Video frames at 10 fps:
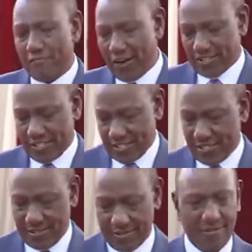The
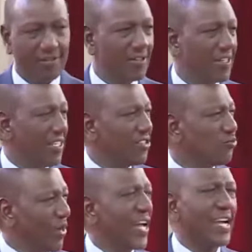first
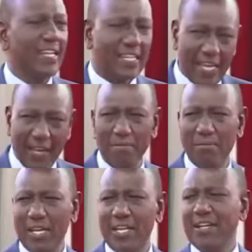is when I
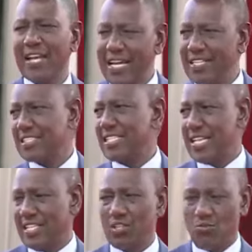came in
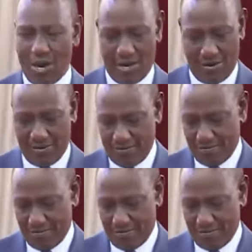1981,